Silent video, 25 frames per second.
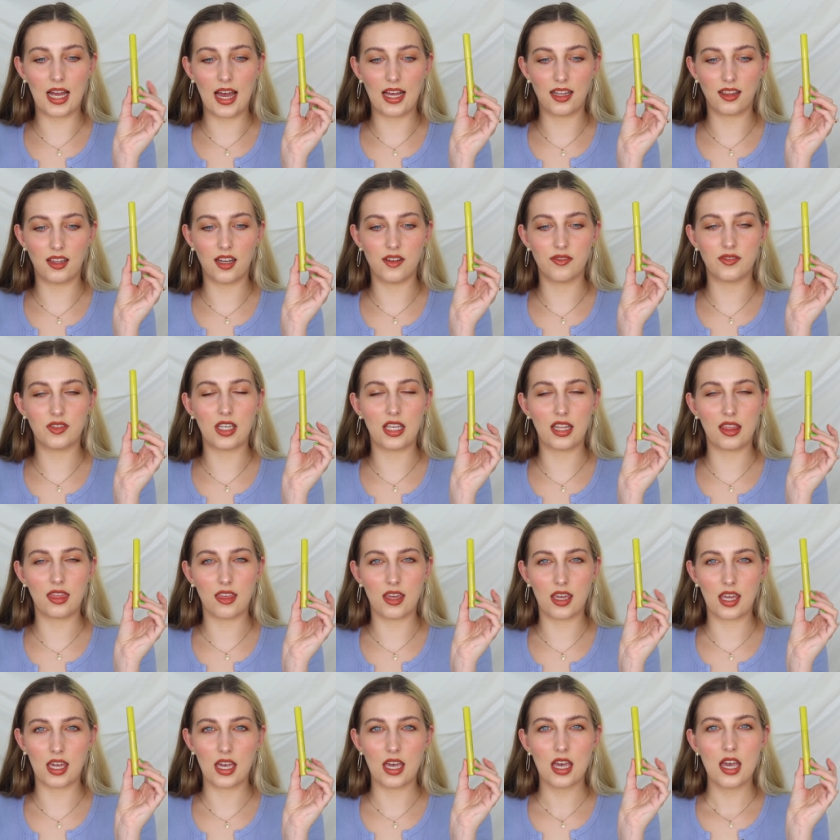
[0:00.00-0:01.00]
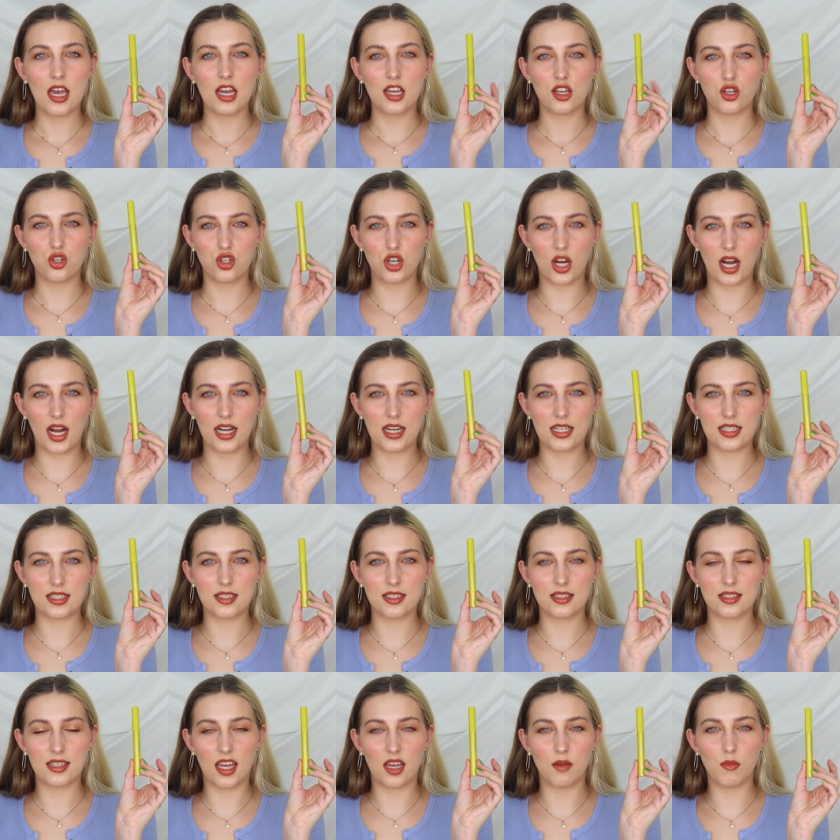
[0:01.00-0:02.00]
I love that the shade is
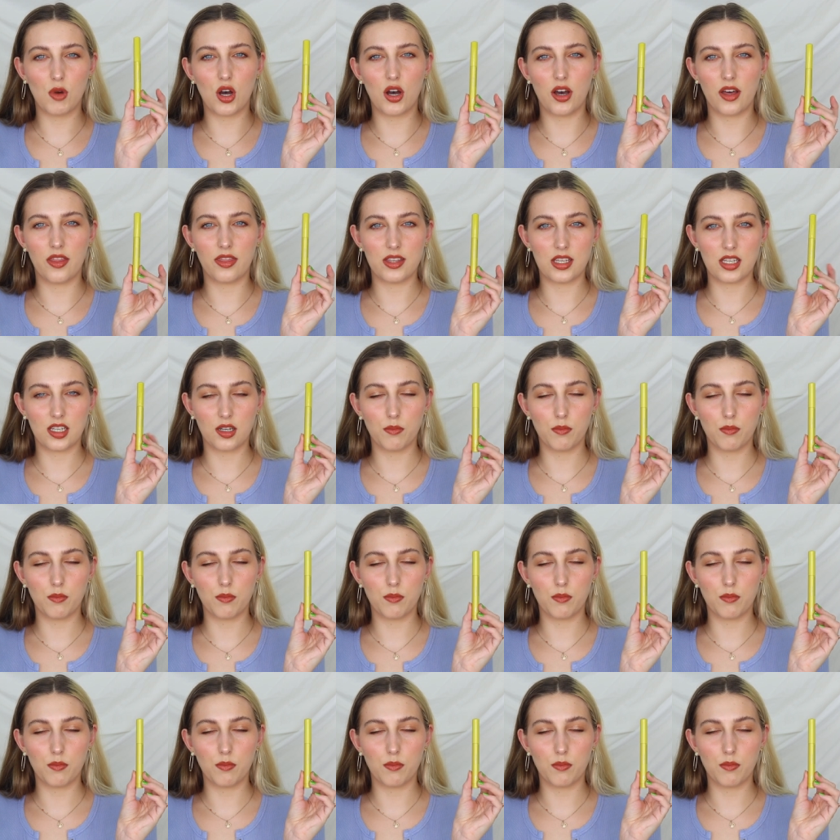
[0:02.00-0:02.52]
the same on the